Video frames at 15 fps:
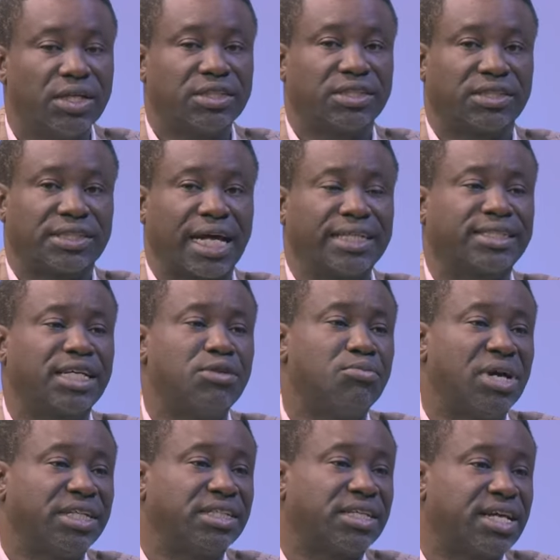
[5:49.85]
Certain
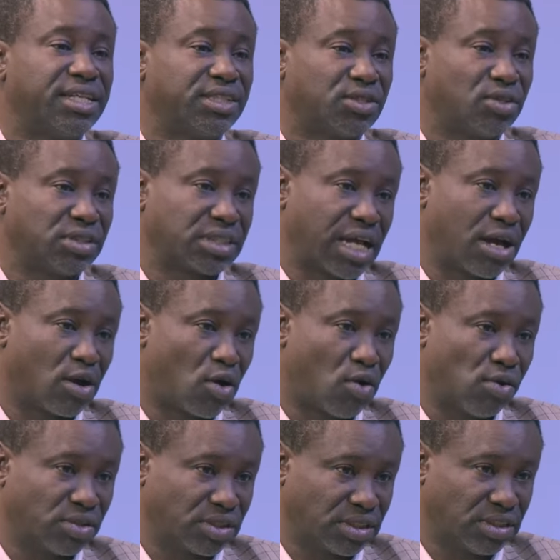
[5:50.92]
medications can
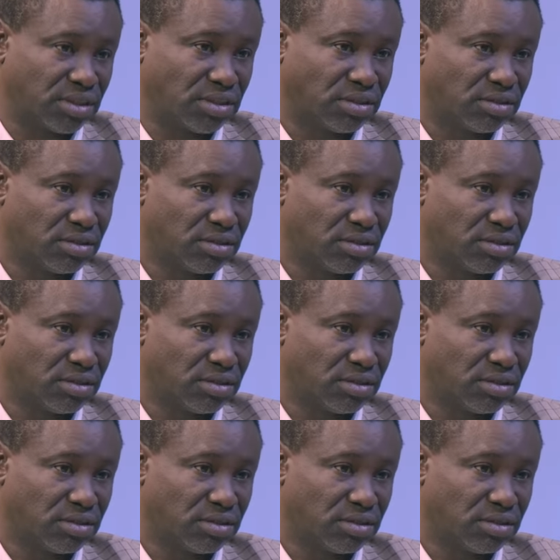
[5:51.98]
cause it.